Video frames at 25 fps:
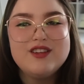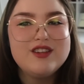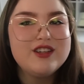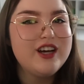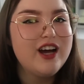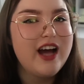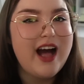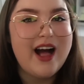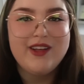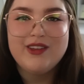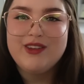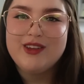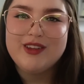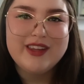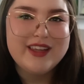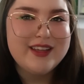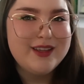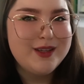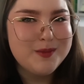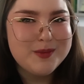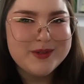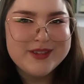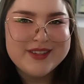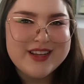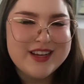calculate
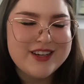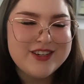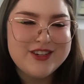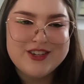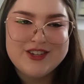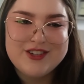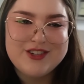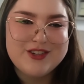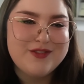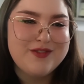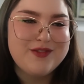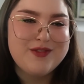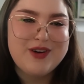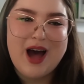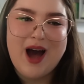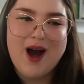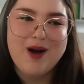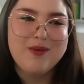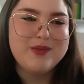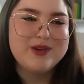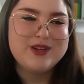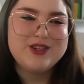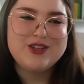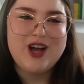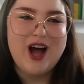the percentage of how
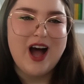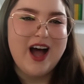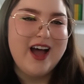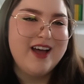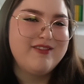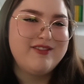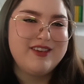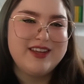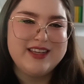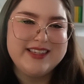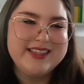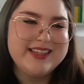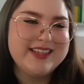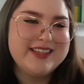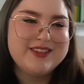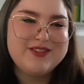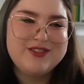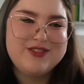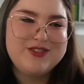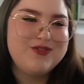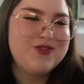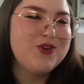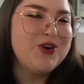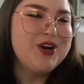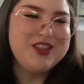much IVE isn't
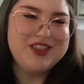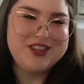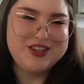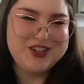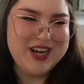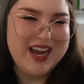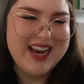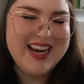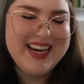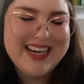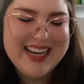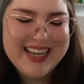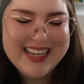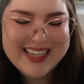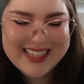fourth gen?